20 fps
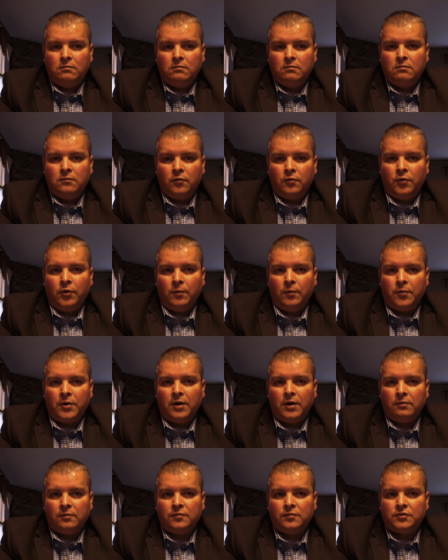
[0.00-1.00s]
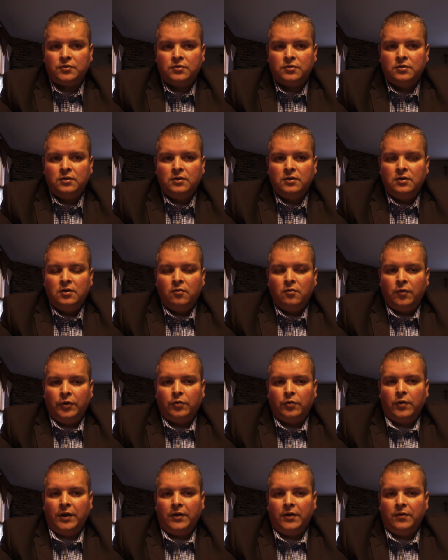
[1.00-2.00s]
real problems in
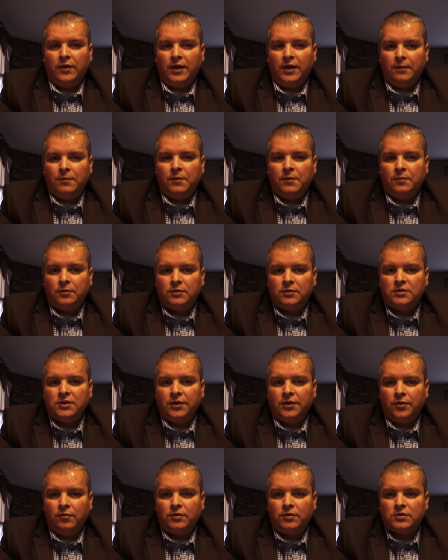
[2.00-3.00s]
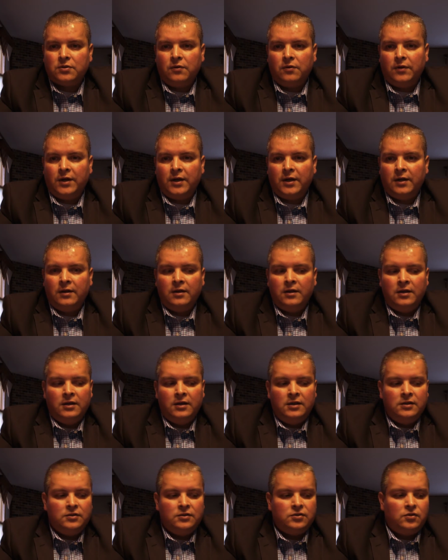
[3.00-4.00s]
trying to get people to tell you what's going on.
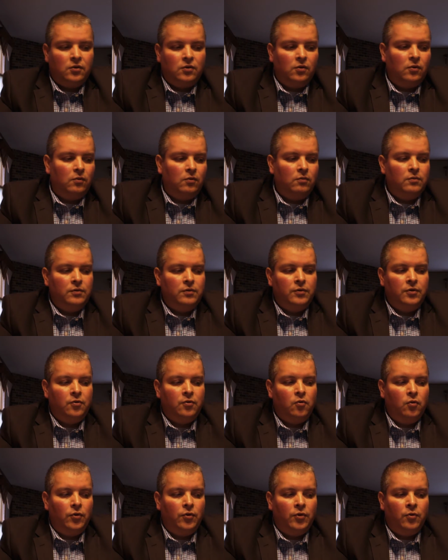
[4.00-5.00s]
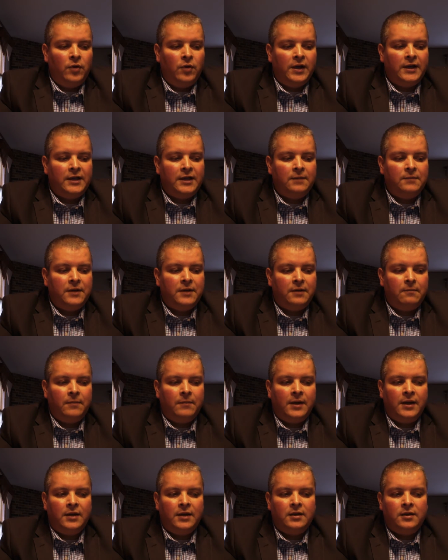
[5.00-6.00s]
So you want to keep that in
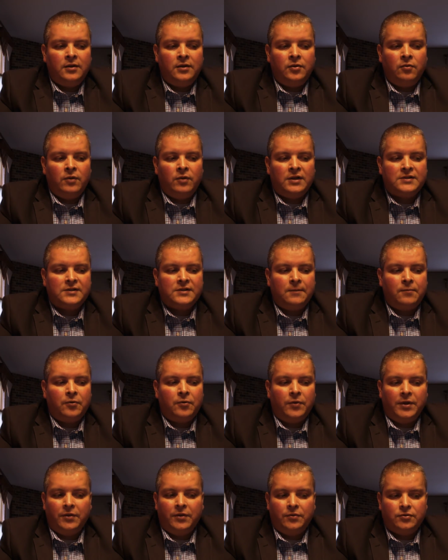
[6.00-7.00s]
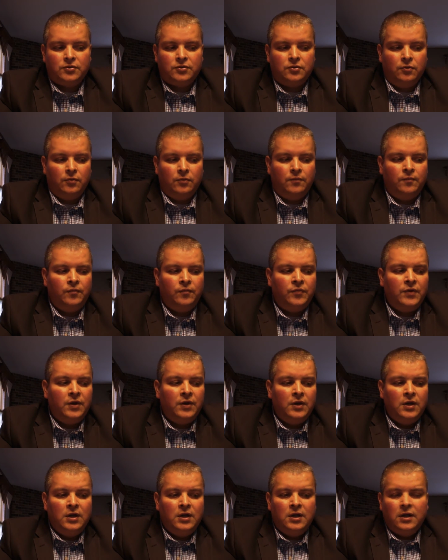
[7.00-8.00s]
mind, and you want to separate those two.
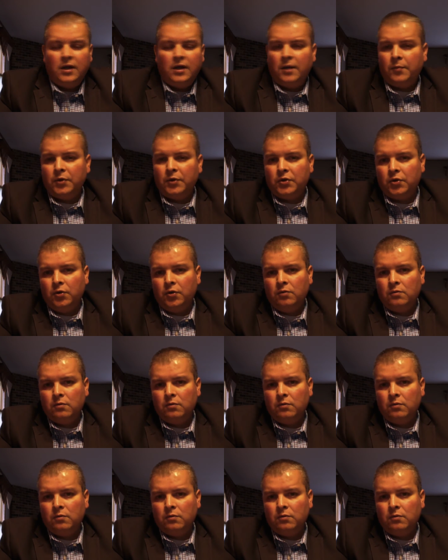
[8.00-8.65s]
Number 2,